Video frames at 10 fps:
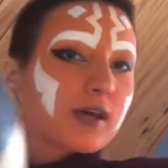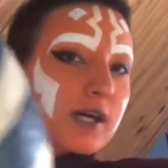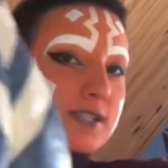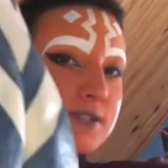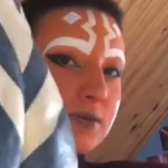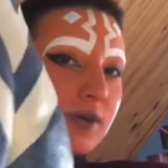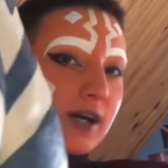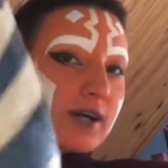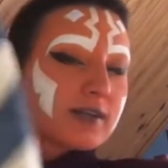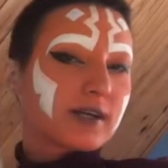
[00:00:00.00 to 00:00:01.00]

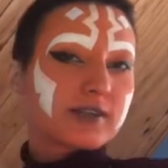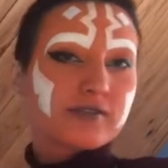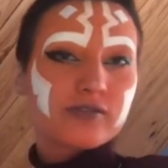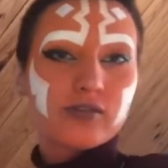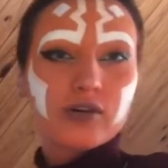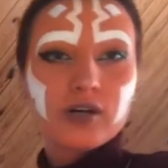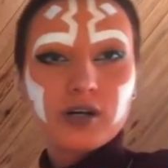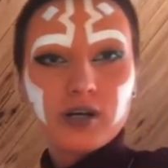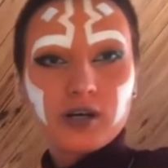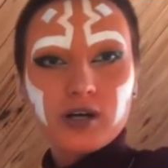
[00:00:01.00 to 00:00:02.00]
Ahsoka 94.
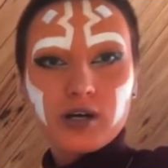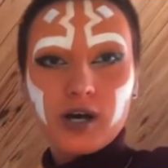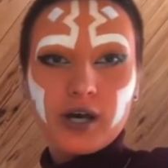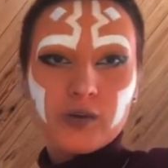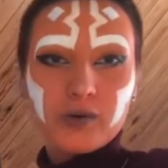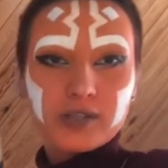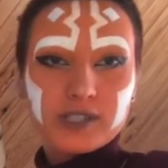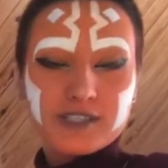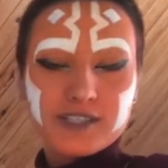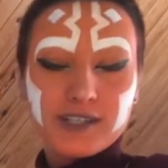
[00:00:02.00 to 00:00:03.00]
I won
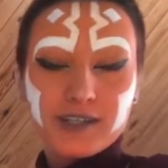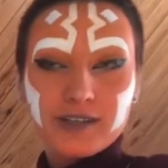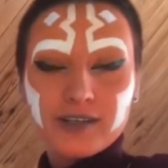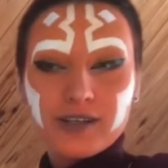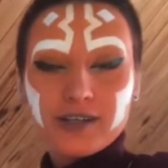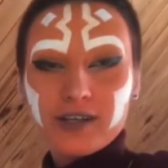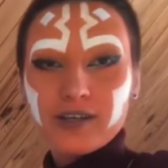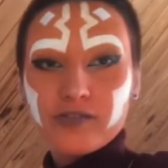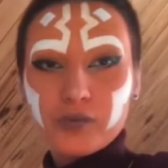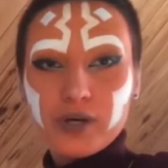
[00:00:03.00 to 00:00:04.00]
it in a
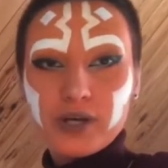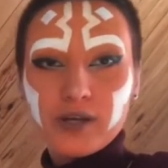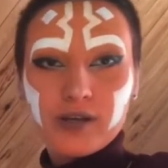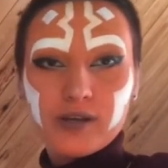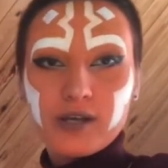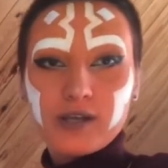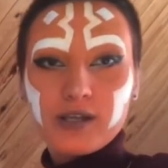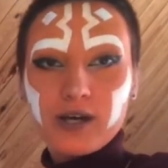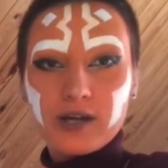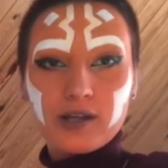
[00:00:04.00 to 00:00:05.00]
giveaway and
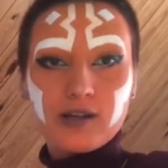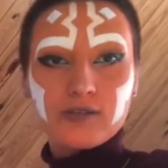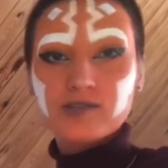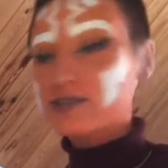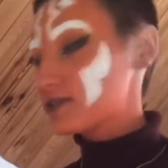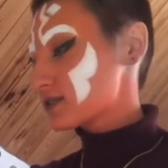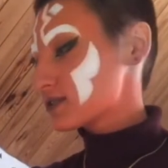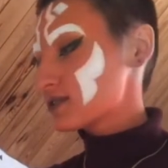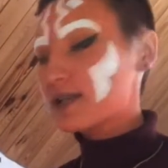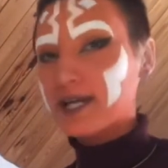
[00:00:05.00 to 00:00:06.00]
I love it. is
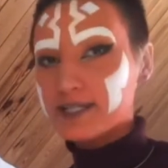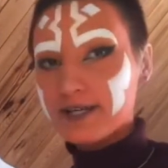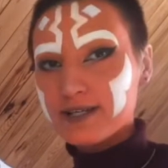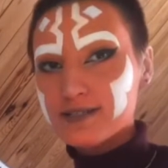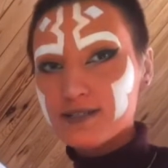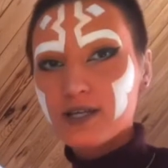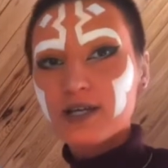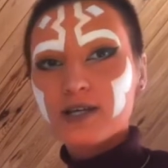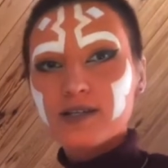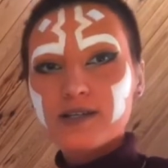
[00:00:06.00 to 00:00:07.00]
latex.
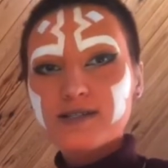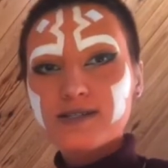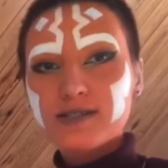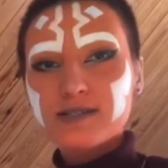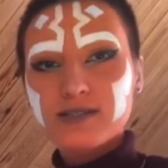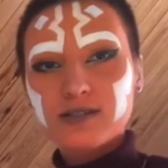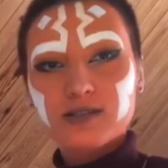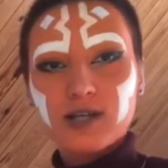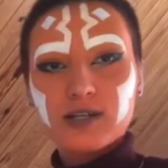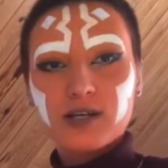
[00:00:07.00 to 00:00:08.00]
This isn't
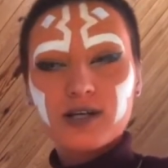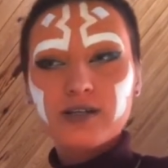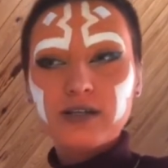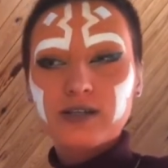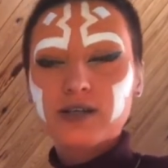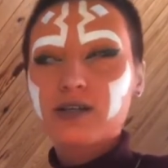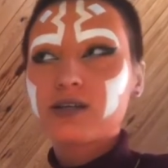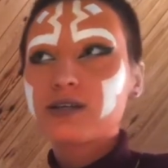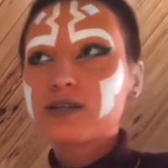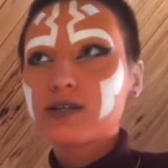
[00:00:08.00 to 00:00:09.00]
that hard. It
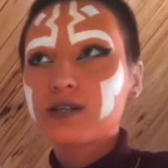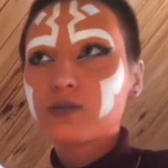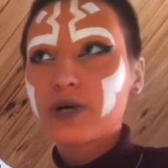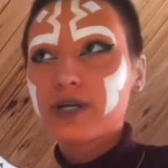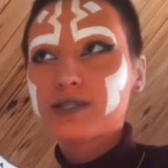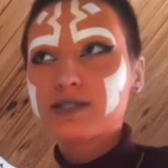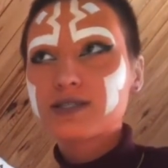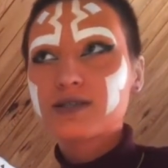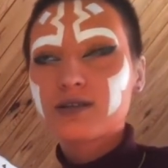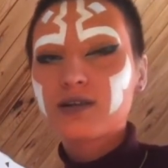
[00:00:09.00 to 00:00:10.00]

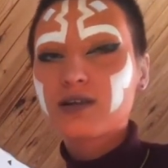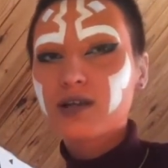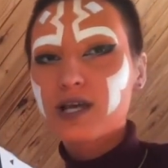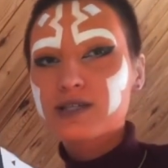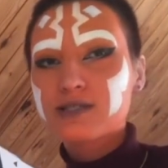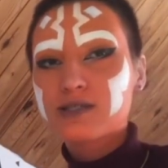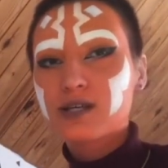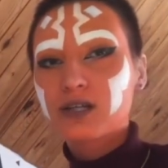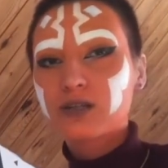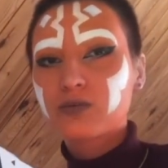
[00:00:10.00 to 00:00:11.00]
weighs less
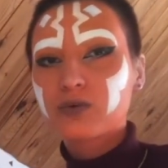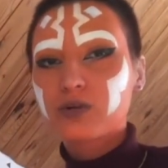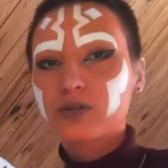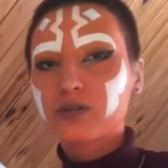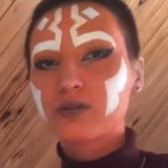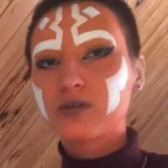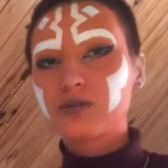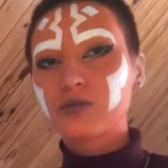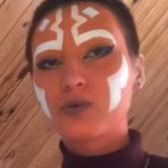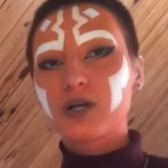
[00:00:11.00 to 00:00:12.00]
than
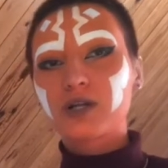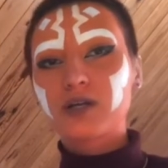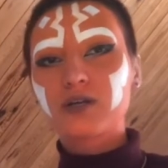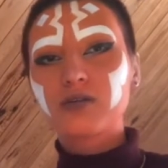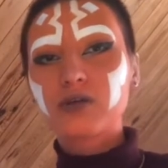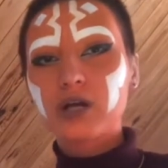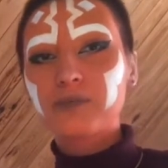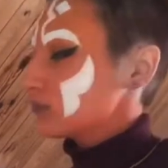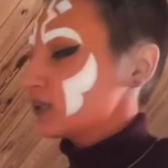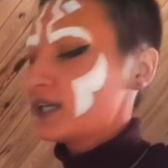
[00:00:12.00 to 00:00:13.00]
1
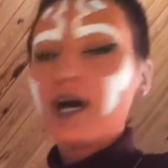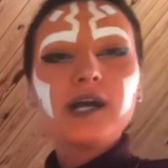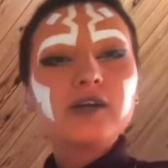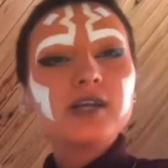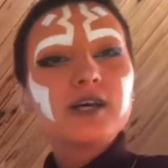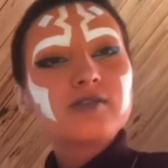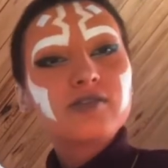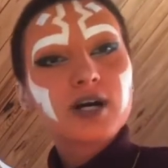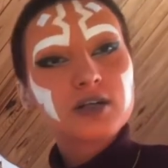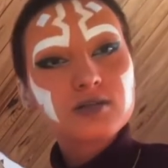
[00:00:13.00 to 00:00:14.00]
kilogram. I don't have
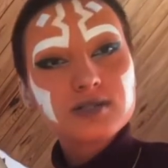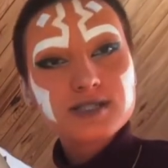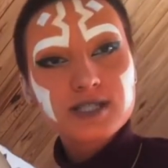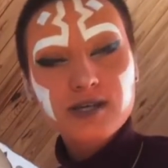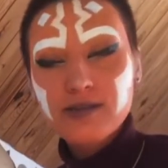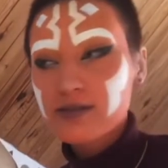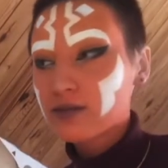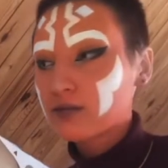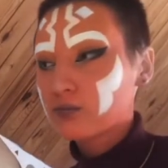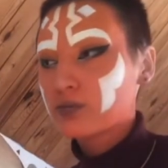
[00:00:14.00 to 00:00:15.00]
apples teeth,
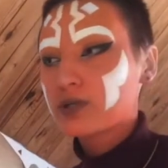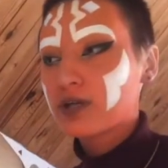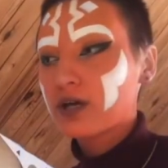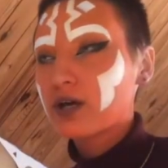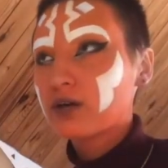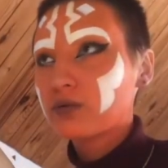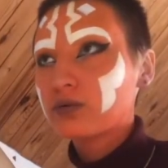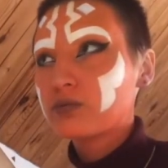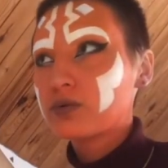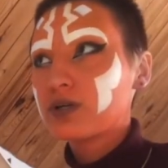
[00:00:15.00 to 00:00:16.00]
but I
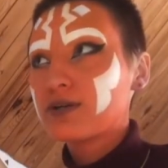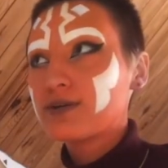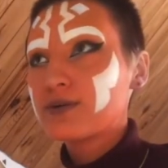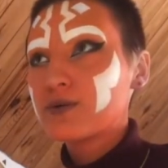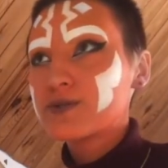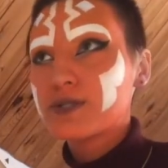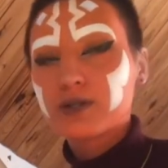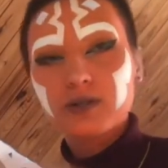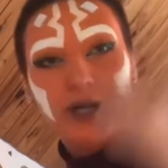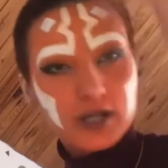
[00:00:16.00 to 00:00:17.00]
will be
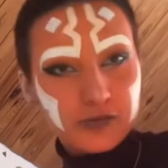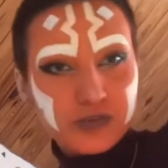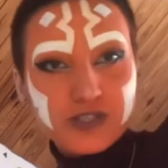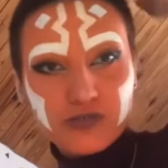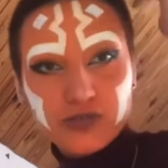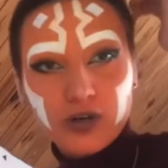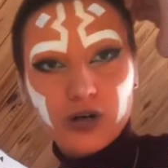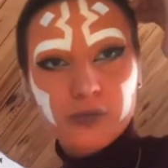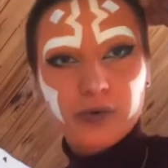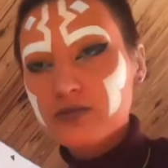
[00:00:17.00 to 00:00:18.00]
using headpiece
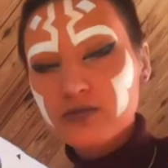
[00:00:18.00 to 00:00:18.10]
from